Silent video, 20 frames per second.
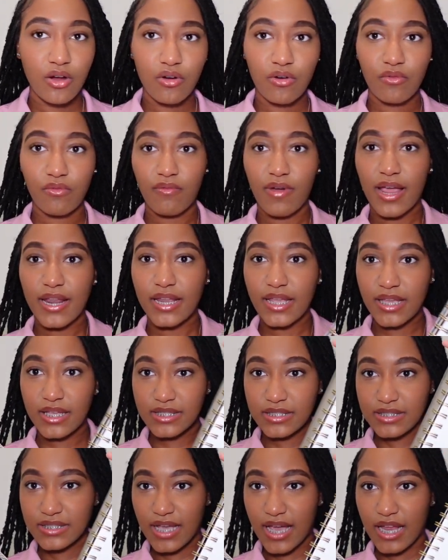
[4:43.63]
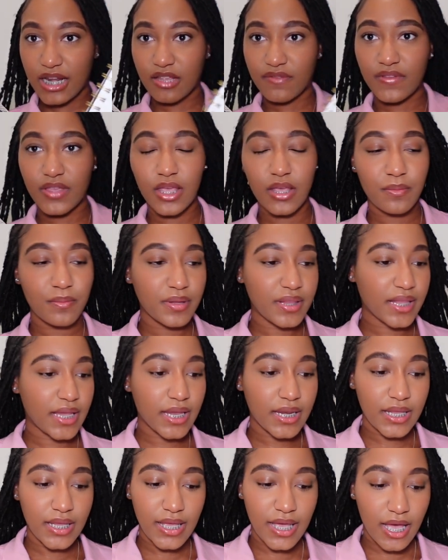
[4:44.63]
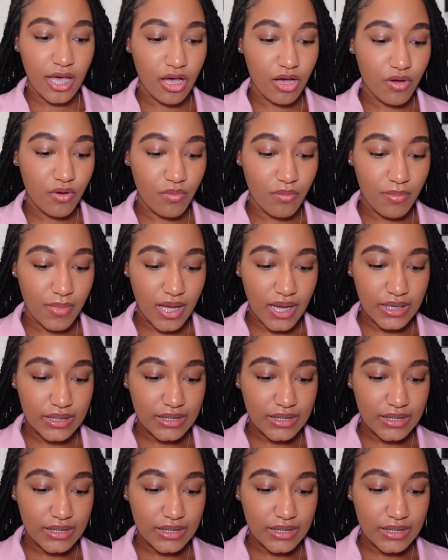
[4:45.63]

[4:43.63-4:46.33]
writing inside of it, planning out my